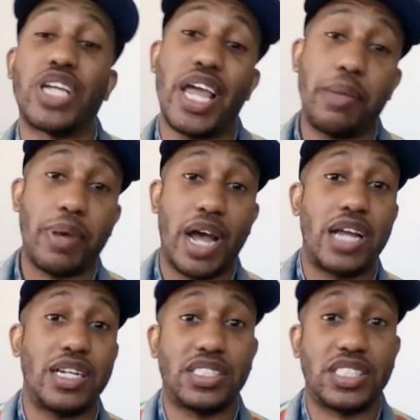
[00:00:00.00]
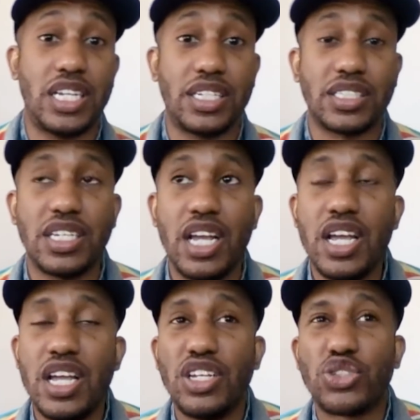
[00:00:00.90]
and behind the scenes.
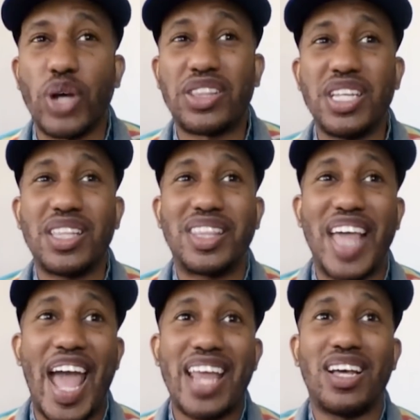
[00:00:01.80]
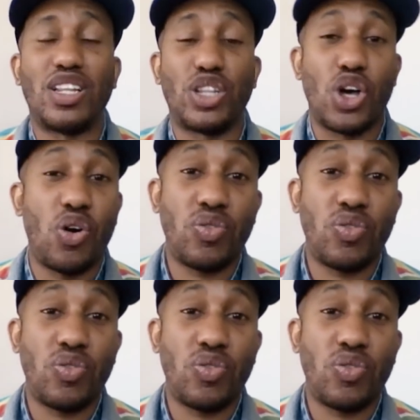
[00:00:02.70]
So I think that alone